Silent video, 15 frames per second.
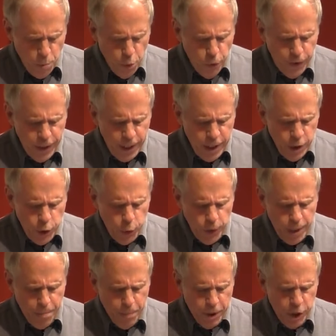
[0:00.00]
moving into
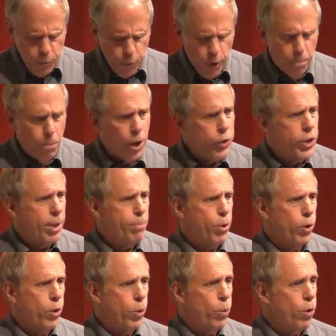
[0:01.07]
a much more
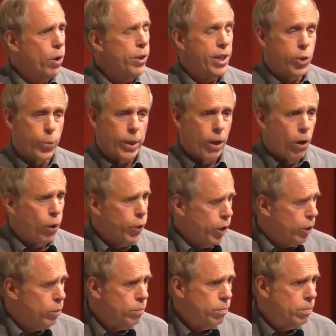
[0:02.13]
multipolar world, as we all
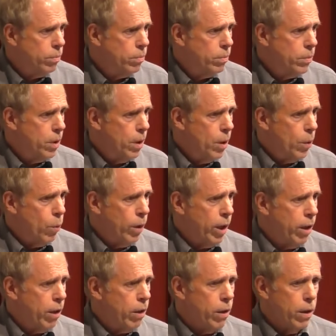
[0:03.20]
know,
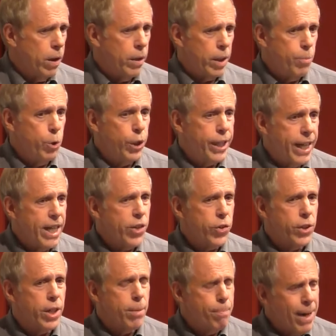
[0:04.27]
where
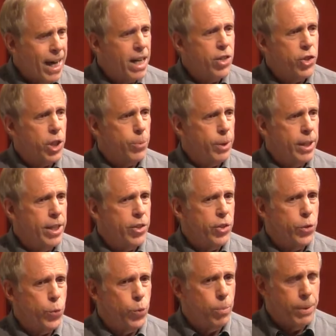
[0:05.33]
communication and managing
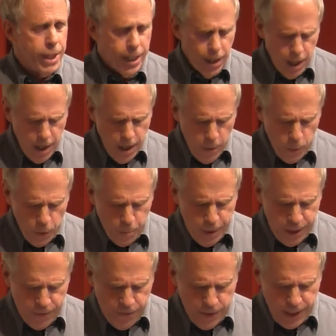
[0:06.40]
relations will be
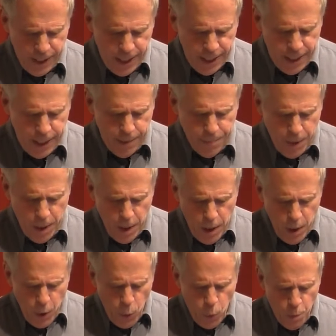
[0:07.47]
key.
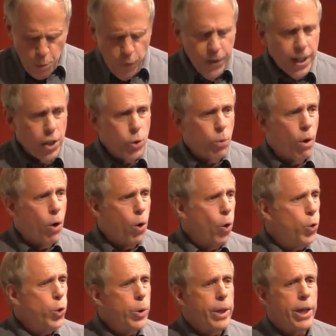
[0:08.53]
We're moving into a
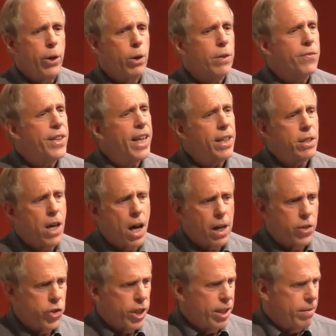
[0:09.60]
whole new era of
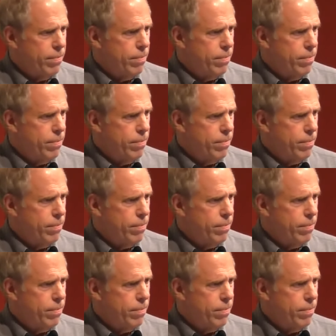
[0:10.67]
technology,